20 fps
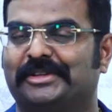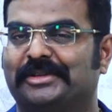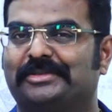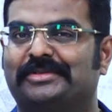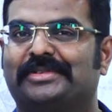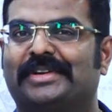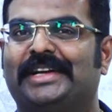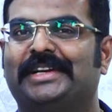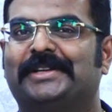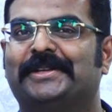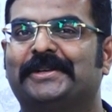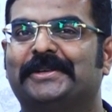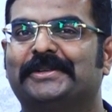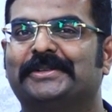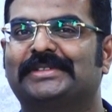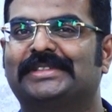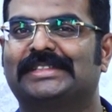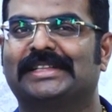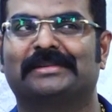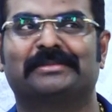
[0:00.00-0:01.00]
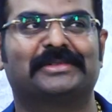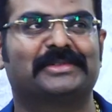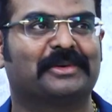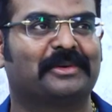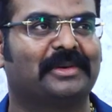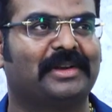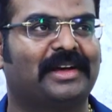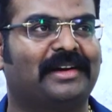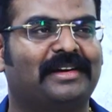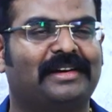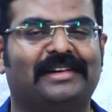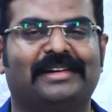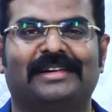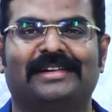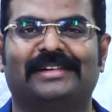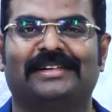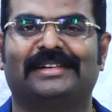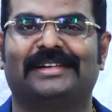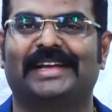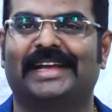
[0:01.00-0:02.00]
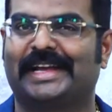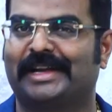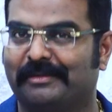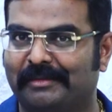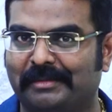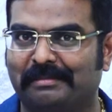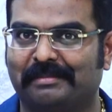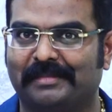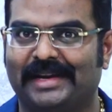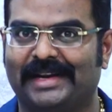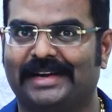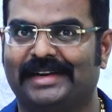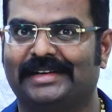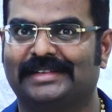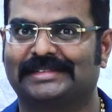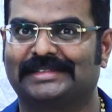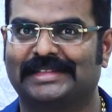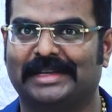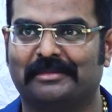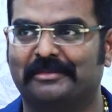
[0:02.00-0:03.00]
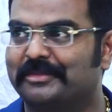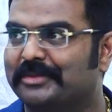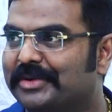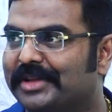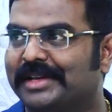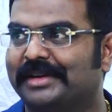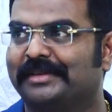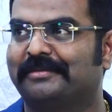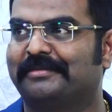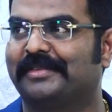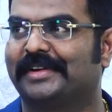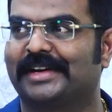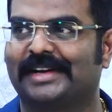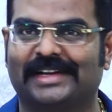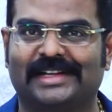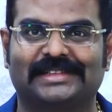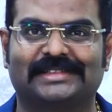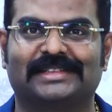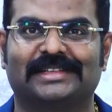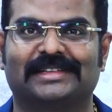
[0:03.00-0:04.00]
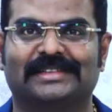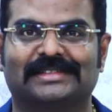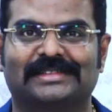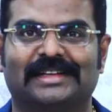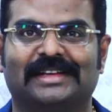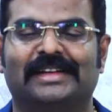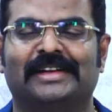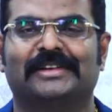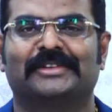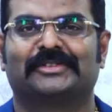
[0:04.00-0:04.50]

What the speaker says: you try to use some solar equipment, some wooden furnaces,